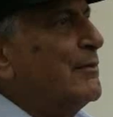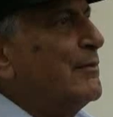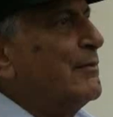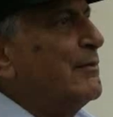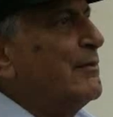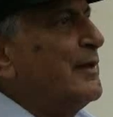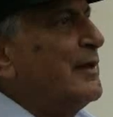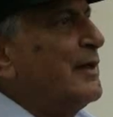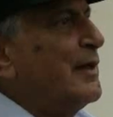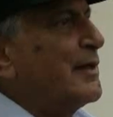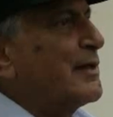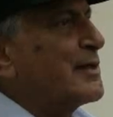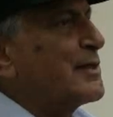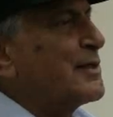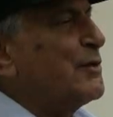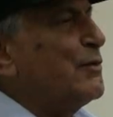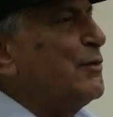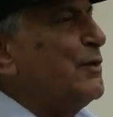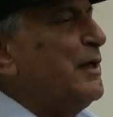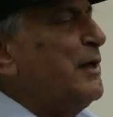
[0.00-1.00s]
we are
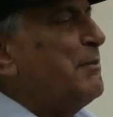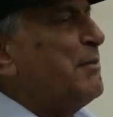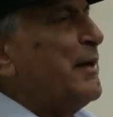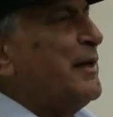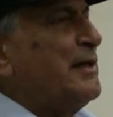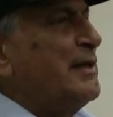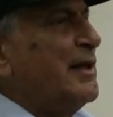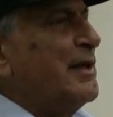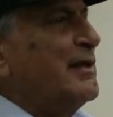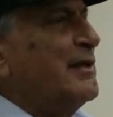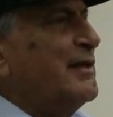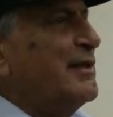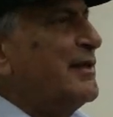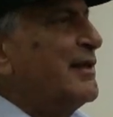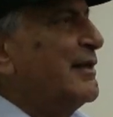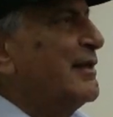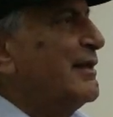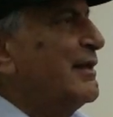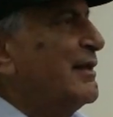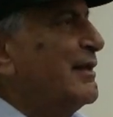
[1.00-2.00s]
so dependent
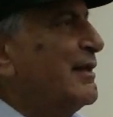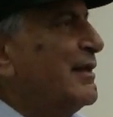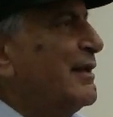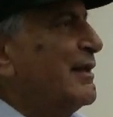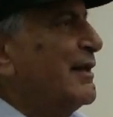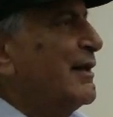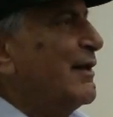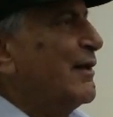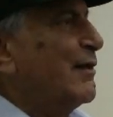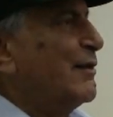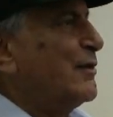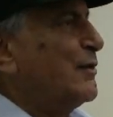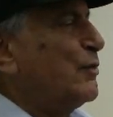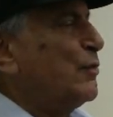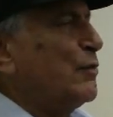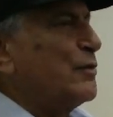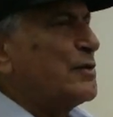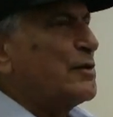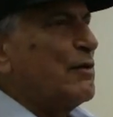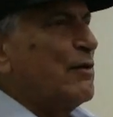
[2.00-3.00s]
on
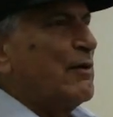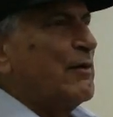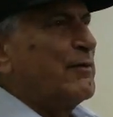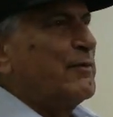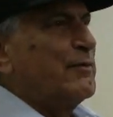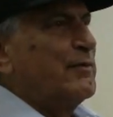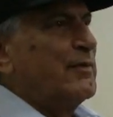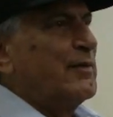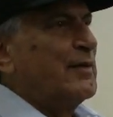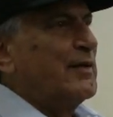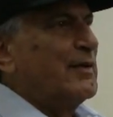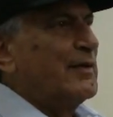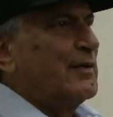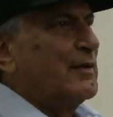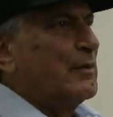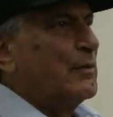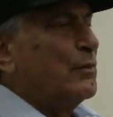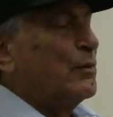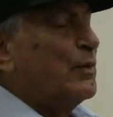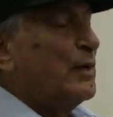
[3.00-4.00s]
use of
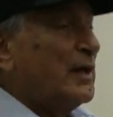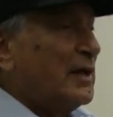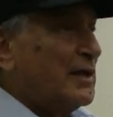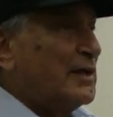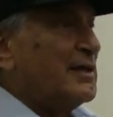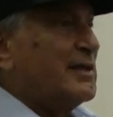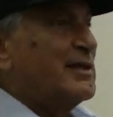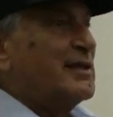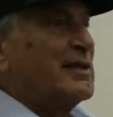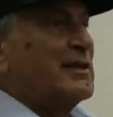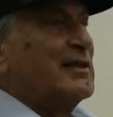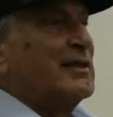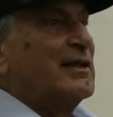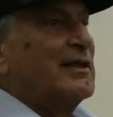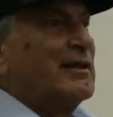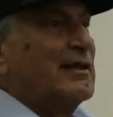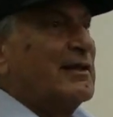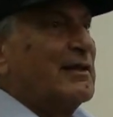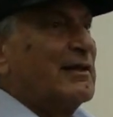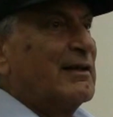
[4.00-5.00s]
words,
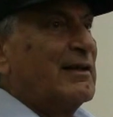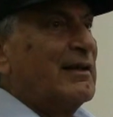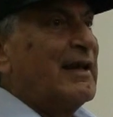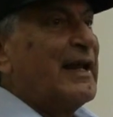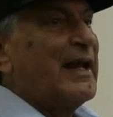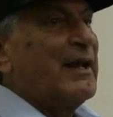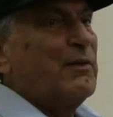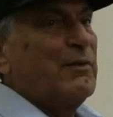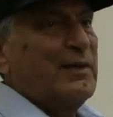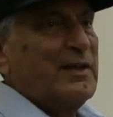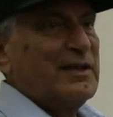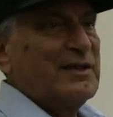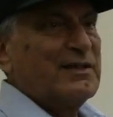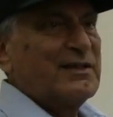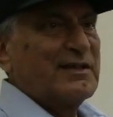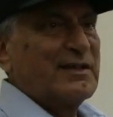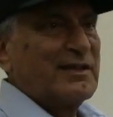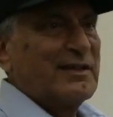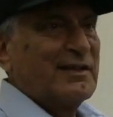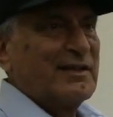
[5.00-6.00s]

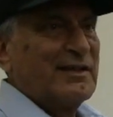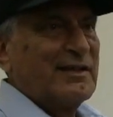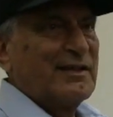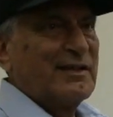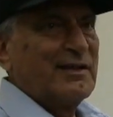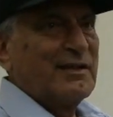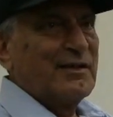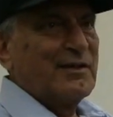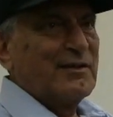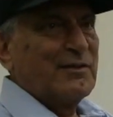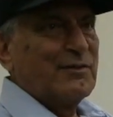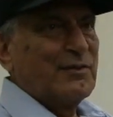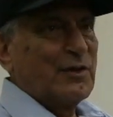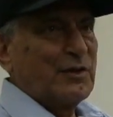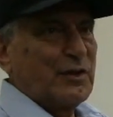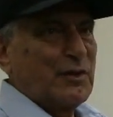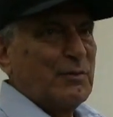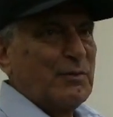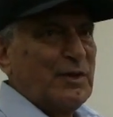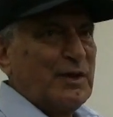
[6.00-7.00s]
language for
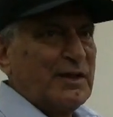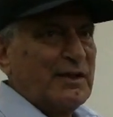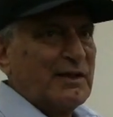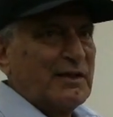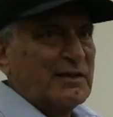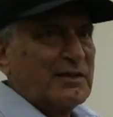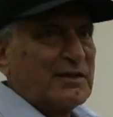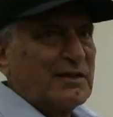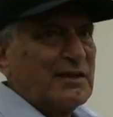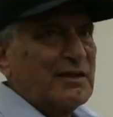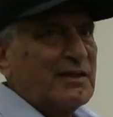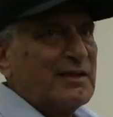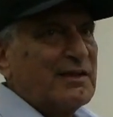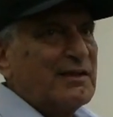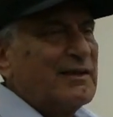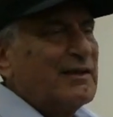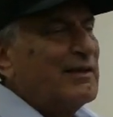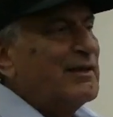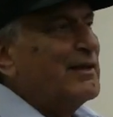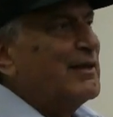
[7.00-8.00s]
communication,
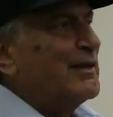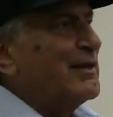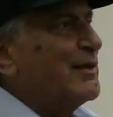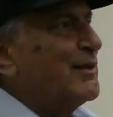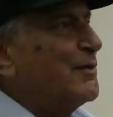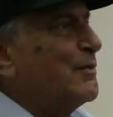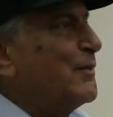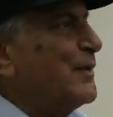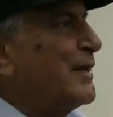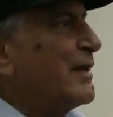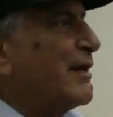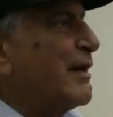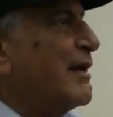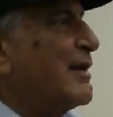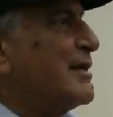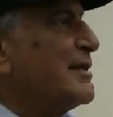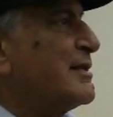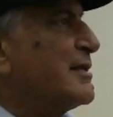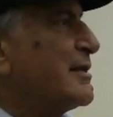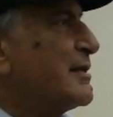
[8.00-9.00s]

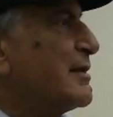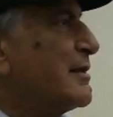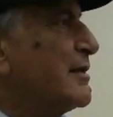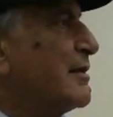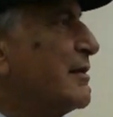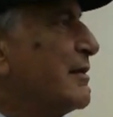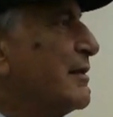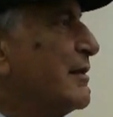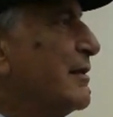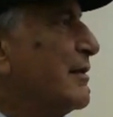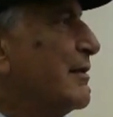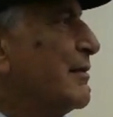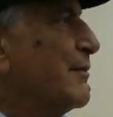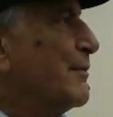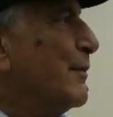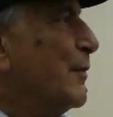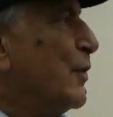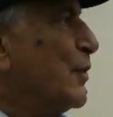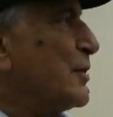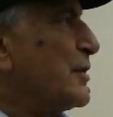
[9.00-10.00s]
whereas
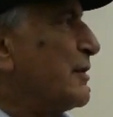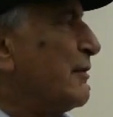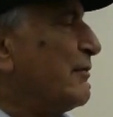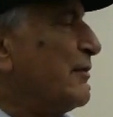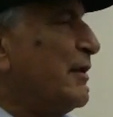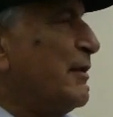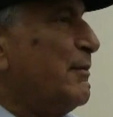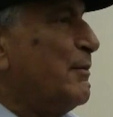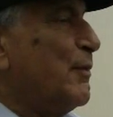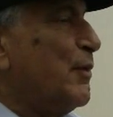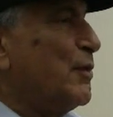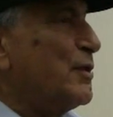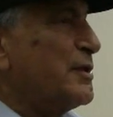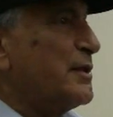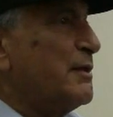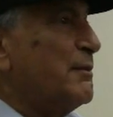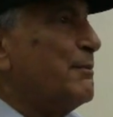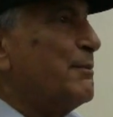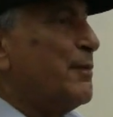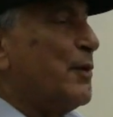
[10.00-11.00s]
most of the
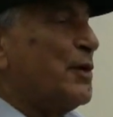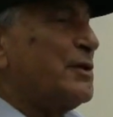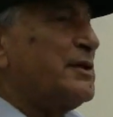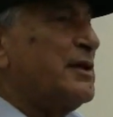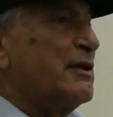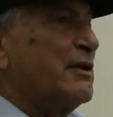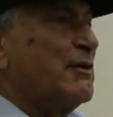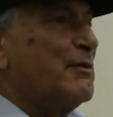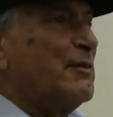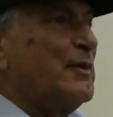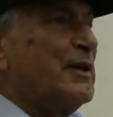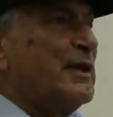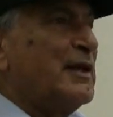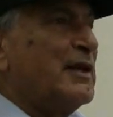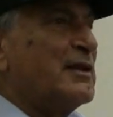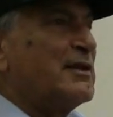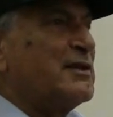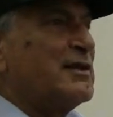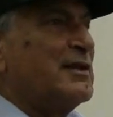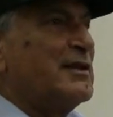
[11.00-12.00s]
most important
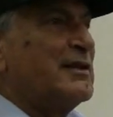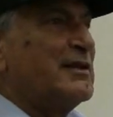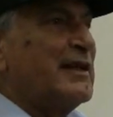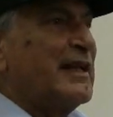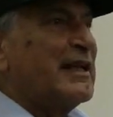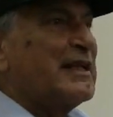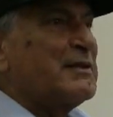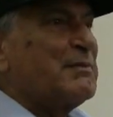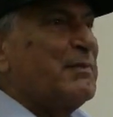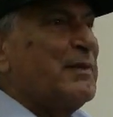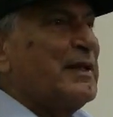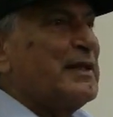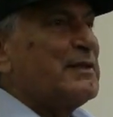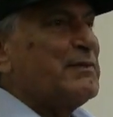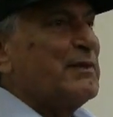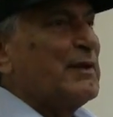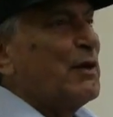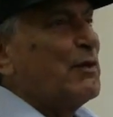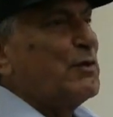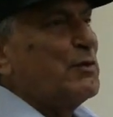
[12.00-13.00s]
communication takes place
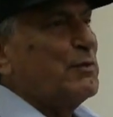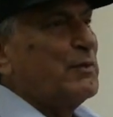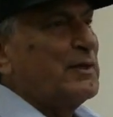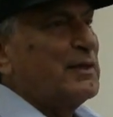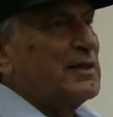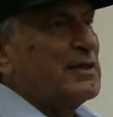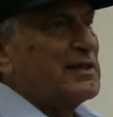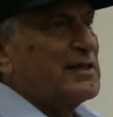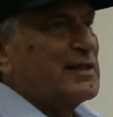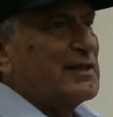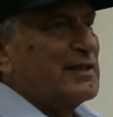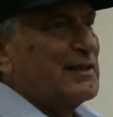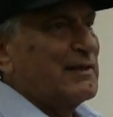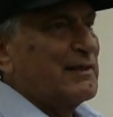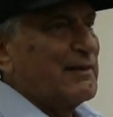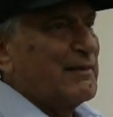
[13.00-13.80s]
without words.